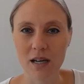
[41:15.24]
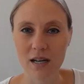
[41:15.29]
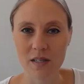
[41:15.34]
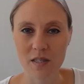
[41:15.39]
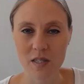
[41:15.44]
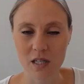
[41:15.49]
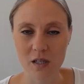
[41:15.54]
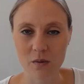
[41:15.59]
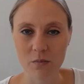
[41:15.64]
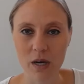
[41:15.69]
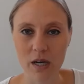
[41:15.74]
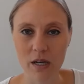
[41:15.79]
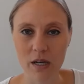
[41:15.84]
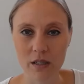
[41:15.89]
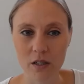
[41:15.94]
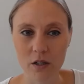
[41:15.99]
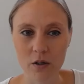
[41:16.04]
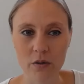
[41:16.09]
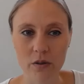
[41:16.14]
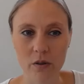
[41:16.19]
sigma
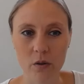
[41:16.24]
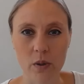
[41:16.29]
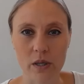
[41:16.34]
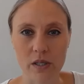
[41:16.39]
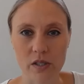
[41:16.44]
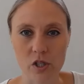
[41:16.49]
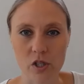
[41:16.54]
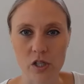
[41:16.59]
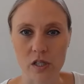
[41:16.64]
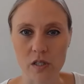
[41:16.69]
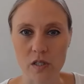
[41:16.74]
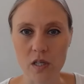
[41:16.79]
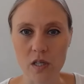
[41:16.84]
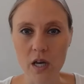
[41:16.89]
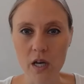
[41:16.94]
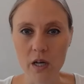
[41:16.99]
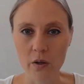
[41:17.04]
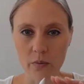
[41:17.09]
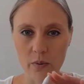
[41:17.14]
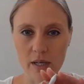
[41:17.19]
unknown questions,
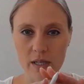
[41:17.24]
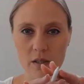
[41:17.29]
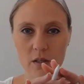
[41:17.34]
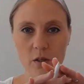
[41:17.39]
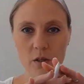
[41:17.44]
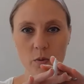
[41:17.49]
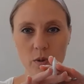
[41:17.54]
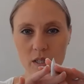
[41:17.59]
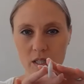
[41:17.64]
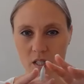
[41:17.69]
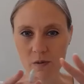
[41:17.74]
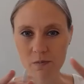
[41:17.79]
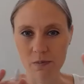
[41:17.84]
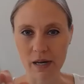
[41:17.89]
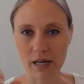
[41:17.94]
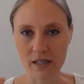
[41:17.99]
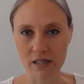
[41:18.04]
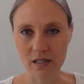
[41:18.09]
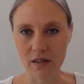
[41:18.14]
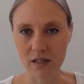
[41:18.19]
right? You would
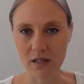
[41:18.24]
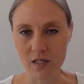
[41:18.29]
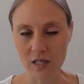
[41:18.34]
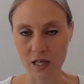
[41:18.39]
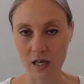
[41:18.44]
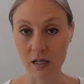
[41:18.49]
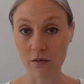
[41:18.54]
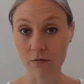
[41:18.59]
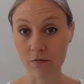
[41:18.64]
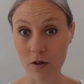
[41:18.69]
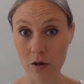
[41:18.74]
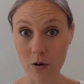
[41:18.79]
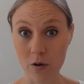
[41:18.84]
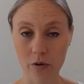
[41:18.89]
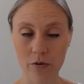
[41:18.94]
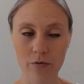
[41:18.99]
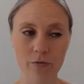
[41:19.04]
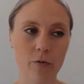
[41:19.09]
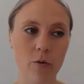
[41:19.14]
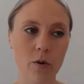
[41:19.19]
expect this kind of
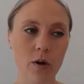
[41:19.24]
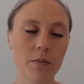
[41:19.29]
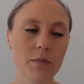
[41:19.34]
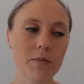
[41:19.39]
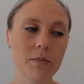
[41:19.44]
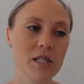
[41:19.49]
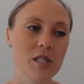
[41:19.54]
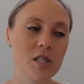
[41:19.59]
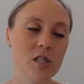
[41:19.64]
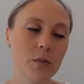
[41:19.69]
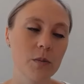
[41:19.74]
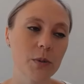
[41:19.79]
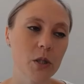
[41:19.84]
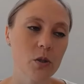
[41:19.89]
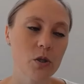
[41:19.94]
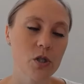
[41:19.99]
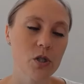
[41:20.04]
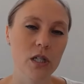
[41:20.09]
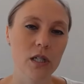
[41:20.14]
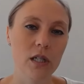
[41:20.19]
uniform
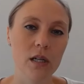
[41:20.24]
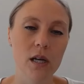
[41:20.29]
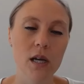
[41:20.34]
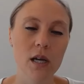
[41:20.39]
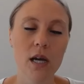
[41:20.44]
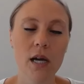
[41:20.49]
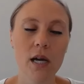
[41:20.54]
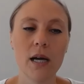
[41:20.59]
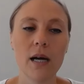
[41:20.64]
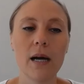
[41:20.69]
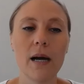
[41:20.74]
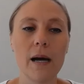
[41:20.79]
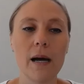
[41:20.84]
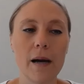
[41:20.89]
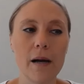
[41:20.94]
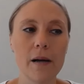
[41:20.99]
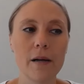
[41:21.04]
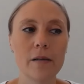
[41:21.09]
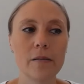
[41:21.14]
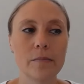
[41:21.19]
distribution.
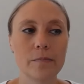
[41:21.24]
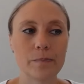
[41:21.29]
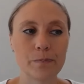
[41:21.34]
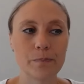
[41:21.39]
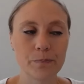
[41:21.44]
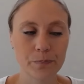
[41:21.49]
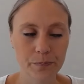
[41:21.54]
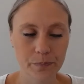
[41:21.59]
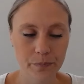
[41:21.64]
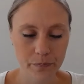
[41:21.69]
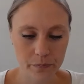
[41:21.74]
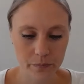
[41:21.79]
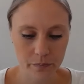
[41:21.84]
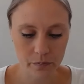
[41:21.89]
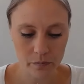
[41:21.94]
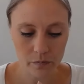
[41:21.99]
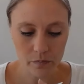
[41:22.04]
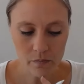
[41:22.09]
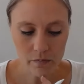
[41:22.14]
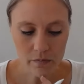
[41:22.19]
And
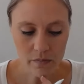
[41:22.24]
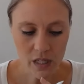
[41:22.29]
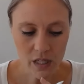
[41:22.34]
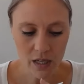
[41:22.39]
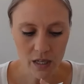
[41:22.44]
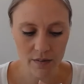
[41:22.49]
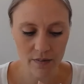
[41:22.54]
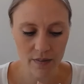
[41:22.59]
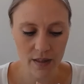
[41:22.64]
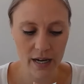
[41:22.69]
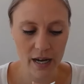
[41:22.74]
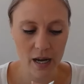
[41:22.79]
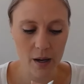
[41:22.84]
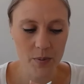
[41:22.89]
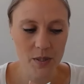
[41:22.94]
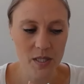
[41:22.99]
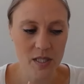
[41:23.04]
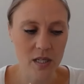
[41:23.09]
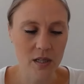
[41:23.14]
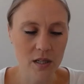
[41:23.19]
that
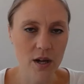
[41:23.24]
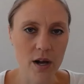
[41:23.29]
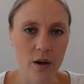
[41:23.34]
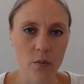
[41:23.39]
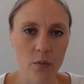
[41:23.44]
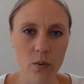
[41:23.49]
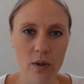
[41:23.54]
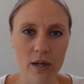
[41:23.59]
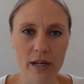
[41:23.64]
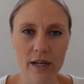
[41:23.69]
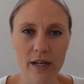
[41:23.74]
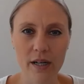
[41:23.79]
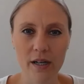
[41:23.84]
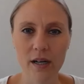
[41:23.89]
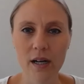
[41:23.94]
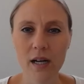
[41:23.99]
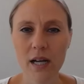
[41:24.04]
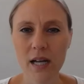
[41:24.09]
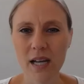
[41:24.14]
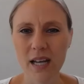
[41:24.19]
happens a lot
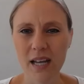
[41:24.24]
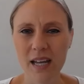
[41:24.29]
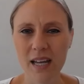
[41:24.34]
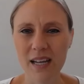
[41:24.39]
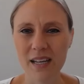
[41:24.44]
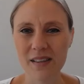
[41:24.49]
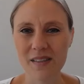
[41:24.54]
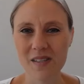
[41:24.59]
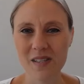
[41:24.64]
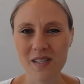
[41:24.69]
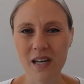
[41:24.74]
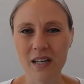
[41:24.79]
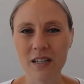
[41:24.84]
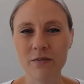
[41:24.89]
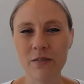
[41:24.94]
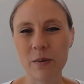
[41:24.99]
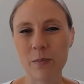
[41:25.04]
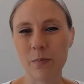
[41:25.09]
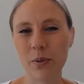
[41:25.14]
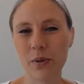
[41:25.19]
where it's kind of
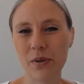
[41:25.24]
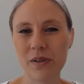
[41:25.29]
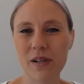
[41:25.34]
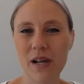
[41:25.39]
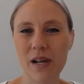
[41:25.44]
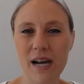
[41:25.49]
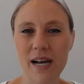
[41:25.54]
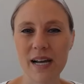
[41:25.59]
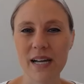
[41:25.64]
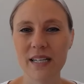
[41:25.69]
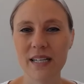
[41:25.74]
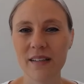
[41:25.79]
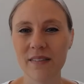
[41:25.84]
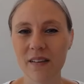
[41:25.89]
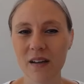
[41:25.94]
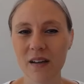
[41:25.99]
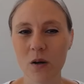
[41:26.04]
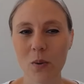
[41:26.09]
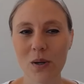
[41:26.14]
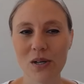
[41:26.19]
implied in
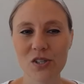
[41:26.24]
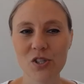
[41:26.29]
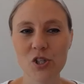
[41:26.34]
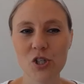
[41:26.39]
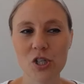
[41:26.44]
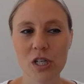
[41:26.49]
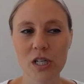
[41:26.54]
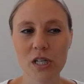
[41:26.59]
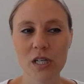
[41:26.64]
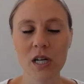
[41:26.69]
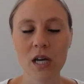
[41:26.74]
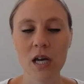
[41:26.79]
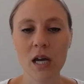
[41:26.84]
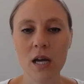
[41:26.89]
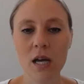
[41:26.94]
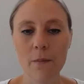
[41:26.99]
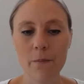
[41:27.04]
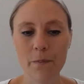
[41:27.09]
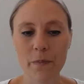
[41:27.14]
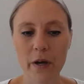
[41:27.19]
the question.
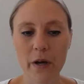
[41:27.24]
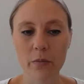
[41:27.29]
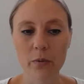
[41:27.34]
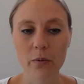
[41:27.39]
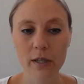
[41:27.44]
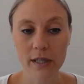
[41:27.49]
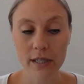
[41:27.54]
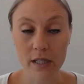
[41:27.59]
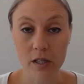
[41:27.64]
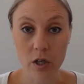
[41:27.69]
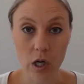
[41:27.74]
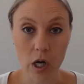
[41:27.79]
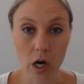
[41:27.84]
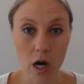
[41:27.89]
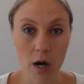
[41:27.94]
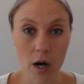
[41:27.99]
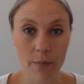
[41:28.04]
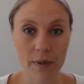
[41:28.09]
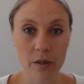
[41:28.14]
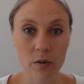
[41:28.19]
A really
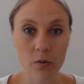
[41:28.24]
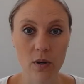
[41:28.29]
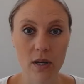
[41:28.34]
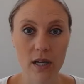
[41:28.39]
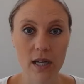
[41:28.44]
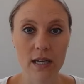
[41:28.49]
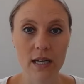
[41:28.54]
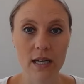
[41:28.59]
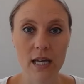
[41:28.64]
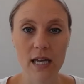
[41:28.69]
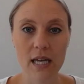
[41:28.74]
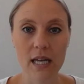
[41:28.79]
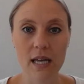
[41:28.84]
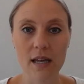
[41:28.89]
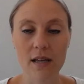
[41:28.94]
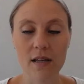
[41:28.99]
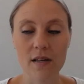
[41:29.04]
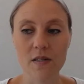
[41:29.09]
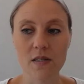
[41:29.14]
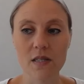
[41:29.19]
common one
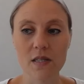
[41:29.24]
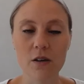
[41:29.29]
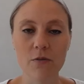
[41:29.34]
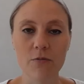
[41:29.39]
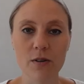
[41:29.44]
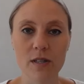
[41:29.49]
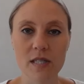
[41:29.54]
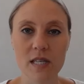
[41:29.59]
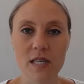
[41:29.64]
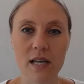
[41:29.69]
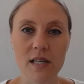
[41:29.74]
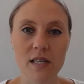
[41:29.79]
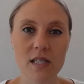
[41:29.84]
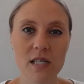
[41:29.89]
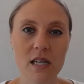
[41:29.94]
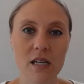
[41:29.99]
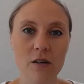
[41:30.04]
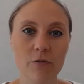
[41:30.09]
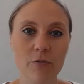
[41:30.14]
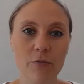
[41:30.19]
is if it's
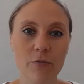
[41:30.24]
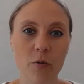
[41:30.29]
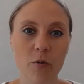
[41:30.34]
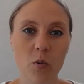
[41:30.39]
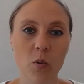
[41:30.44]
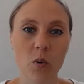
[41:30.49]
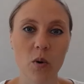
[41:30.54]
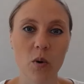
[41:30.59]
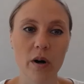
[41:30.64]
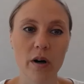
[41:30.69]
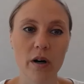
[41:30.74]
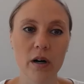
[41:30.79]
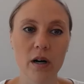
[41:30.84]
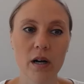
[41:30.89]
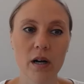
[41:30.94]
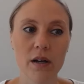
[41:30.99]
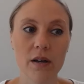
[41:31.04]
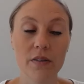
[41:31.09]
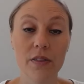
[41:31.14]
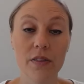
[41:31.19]
asking for
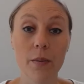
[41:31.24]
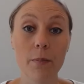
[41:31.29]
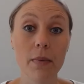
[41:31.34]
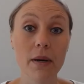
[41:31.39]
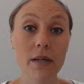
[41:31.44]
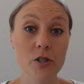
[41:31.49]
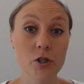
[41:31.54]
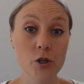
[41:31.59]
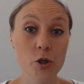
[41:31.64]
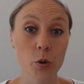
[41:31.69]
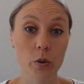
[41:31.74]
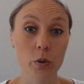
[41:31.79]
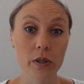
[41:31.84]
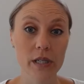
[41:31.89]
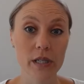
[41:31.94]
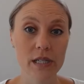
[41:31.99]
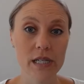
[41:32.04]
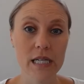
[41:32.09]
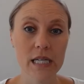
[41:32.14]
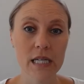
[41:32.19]
the
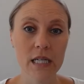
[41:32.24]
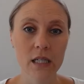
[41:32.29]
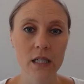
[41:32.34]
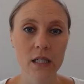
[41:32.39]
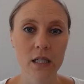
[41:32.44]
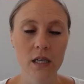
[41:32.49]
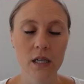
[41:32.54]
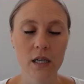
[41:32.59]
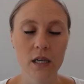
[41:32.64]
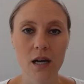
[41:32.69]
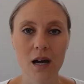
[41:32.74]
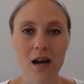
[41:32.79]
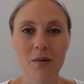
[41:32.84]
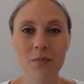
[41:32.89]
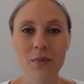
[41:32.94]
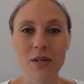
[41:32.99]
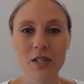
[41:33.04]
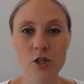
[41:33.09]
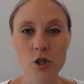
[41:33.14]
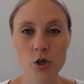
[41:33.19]
majority. A
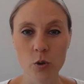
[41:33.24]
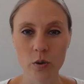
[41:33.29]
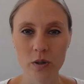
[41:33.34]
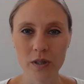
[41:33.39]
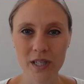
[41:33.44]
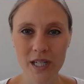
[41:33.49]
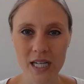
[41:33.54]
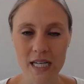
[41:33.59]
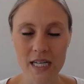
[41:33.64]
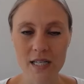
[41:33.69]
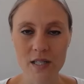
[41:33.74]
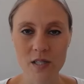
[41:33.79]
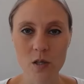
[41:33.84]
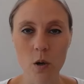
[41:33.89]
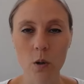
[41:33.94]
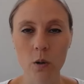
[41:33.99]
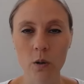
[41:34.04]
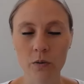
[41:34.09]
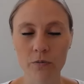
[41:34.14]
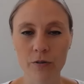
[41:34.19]
majority is
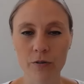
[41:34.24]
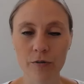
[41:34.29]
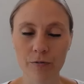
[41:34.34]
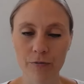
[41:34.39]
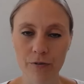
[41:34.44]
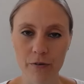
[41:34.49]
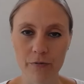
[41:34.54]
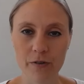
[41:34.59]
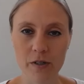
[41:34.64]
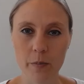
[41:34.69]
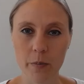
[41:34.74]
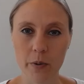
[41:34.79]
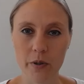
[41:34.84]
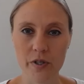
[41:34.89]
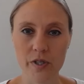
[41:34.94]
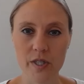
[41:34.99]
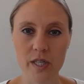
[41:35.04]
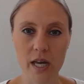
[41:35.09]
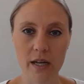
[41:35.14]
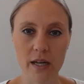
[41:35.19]
over
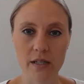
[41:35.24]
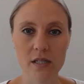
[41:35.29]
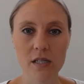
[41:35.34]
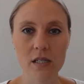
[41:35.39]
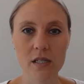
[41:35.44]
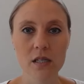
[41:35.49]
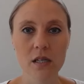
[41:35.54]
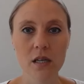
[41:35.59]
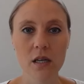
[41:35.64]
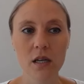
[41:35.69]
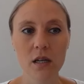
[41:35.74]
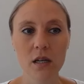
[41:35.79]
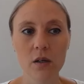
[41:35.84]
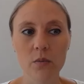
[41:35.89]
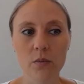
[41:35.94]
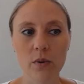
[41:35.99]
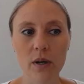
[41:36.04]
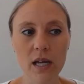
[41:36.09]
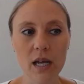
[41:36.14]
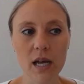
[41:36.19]
50%,
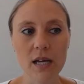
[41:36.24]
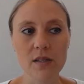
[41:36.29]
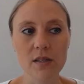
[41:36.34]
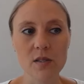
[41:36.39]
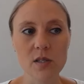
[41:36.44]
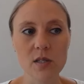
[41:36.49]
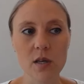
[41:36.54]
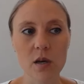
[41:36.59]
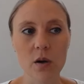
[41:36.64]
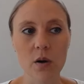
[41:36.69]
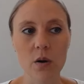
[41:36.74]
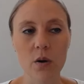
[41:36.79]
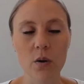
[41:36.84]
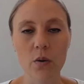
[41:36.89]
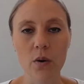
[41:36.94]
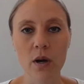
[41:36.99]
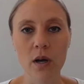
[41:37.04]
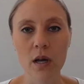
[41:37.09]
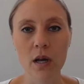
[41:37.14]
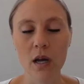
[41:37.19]
right? And
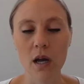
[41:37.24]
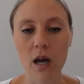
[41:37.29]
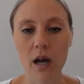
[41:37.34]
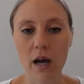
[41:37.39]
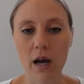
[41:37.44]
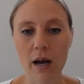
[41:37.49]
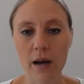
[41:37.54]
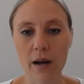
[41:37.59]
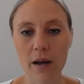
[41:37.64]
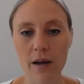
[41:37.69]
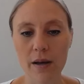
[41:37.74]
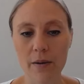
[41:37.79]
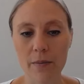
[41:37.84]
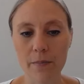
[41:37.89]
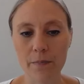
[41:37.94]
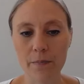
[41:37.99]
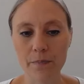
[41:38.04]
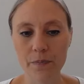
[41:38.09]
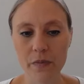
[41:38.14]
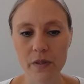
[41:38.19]
so,
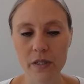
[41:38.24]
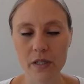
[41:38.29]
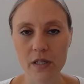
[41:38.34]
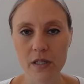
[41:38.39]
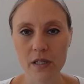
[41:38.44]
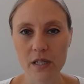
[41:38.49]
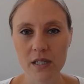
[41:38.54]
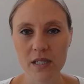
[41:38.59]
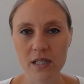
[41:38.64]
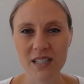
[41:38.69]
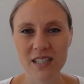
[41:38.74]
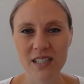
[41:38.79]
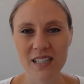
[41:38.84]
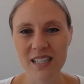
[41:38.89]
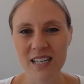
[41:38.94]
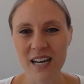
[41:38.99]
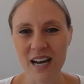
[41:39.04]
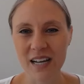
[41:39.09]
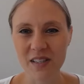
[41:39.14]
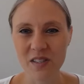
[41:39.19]
yeah,
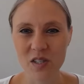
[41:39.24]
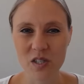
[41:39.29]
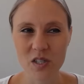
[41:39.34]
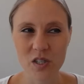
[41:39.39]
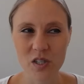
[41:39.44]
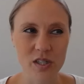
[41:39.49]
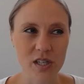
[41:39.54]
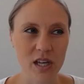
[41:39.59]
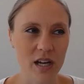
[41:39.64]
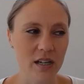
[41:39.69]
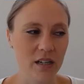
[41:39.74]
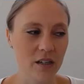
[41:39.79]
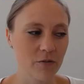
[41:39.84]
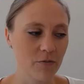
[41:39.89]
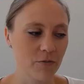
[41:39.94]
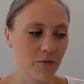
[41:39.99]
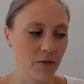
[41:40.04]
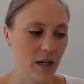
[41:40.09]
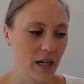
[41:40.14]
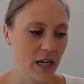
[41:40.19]
it's just kind
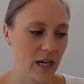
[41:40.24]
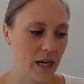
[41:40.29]
of